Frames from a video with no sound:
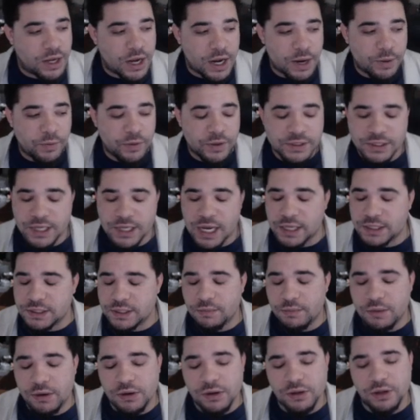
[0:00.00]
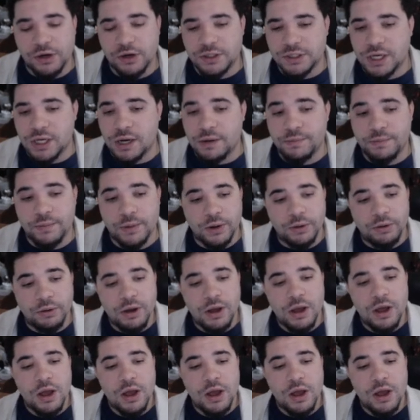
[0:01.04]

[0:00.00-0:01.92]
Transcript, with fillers: I was guessing Merlin or Tommo.